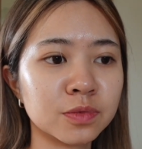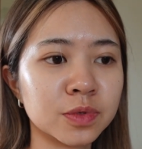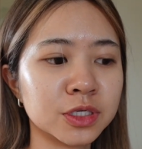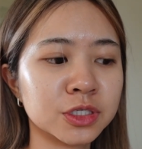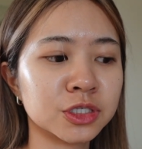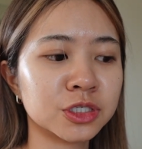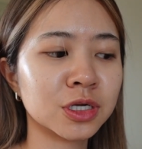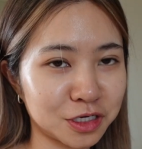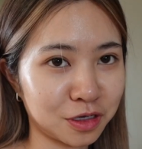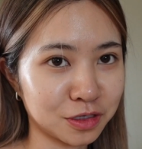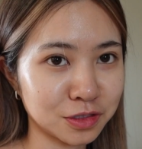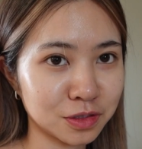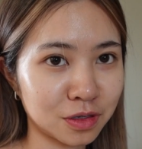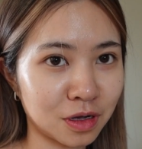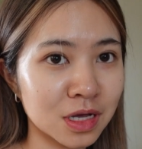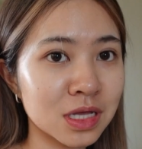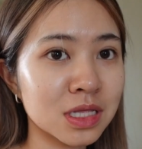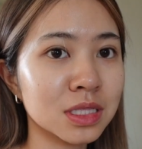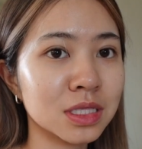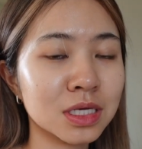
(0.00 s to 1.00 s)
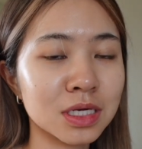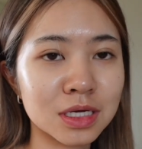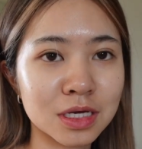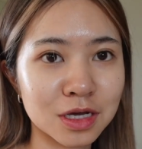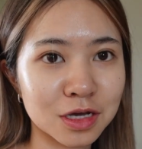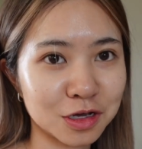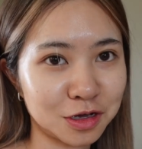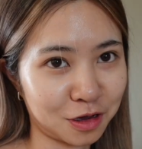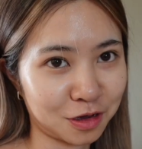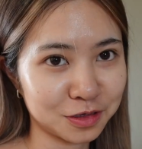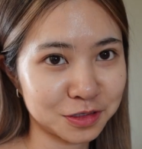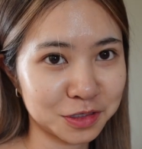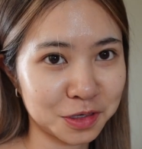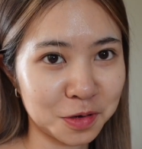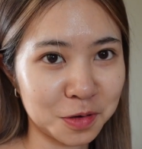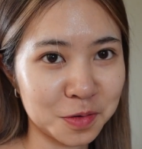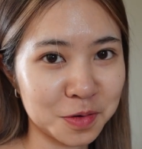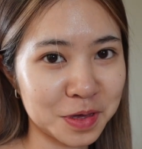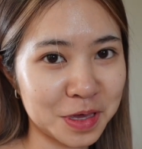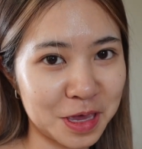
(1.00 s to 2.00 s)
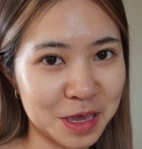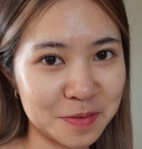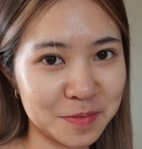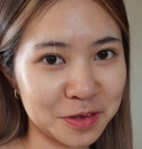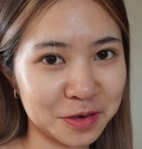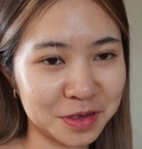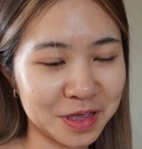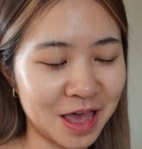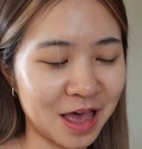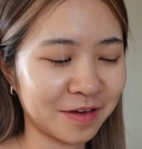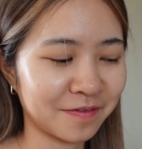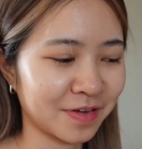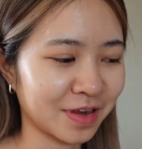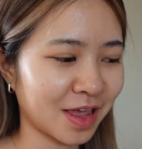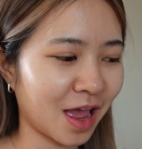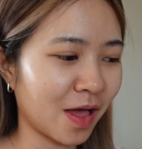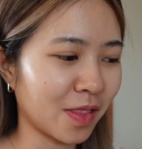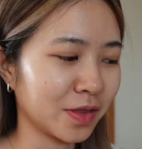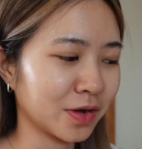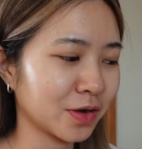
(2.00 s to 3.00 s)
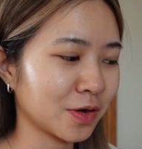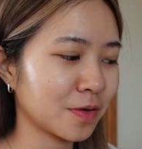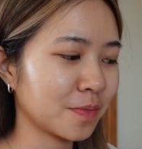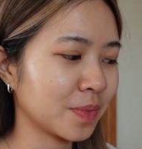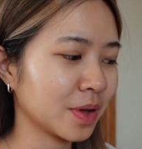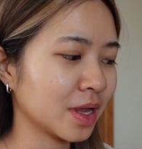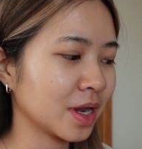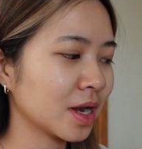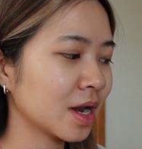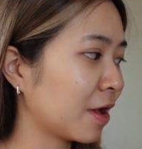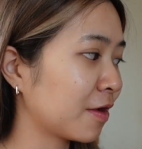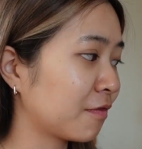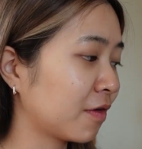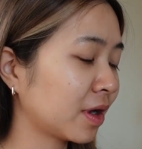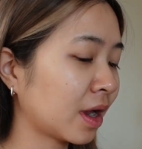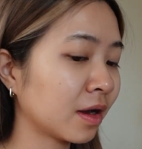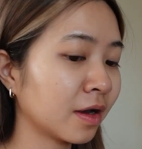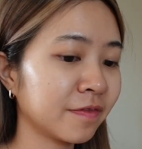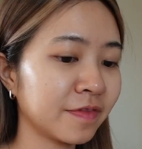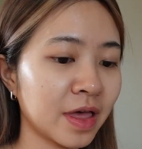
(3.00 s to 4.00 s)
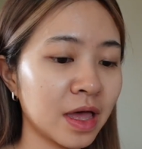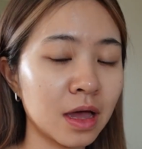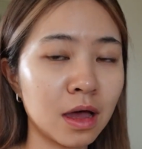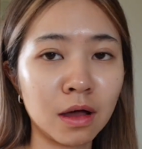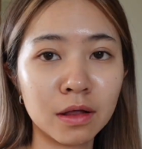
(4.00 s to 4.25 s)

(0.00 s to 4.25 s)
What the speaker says: which I also got in the Costco K-Beauty Advent Calendar, but I've run out of that.